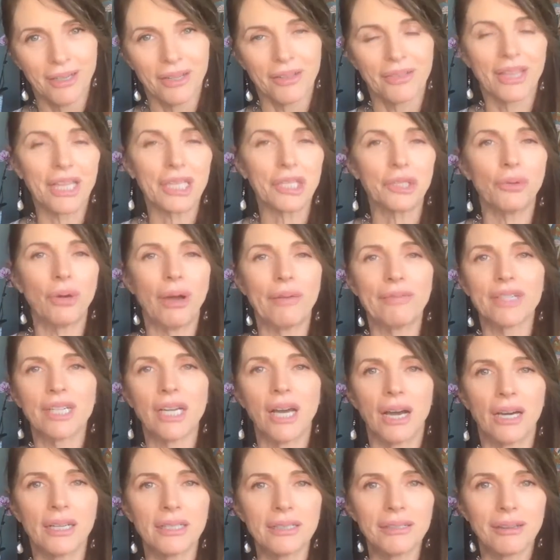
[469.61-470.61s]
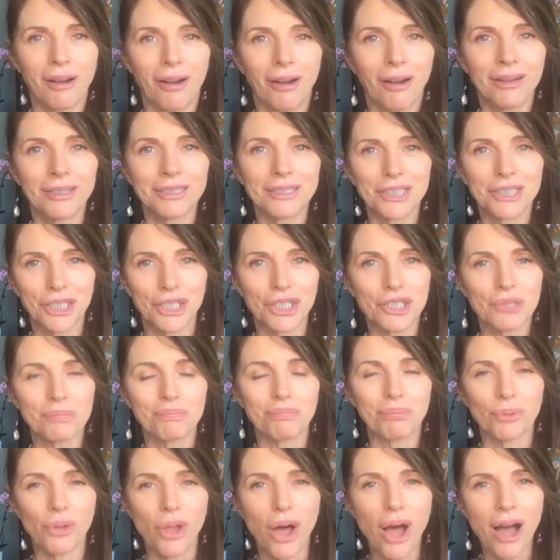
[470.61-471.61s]
that you have an unconscious
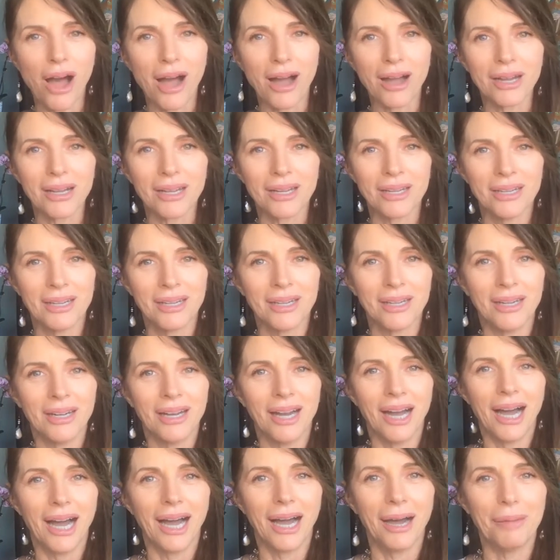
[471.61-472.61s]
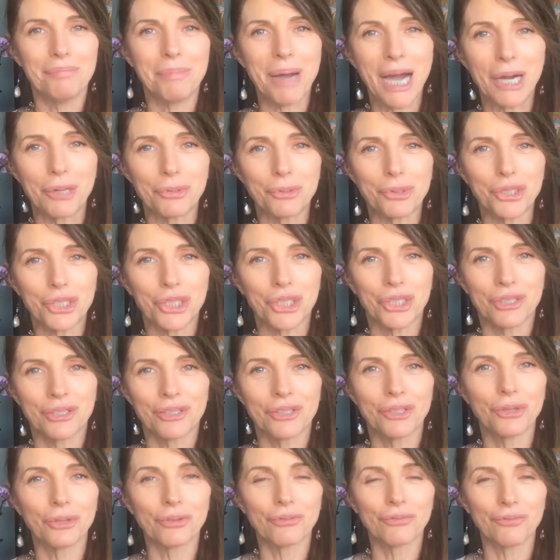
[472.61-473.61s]
block about
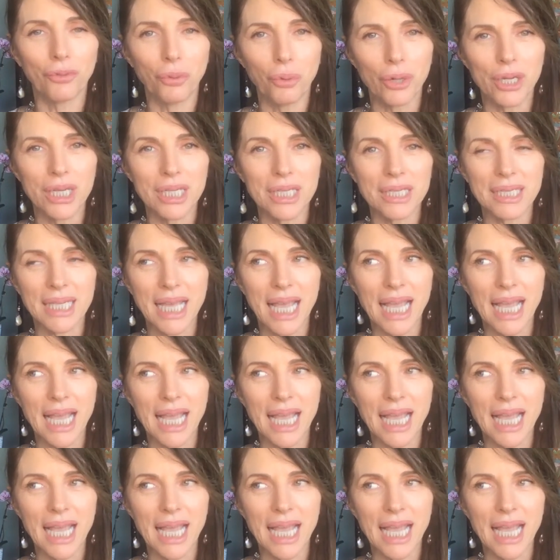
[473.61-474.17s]
your voice.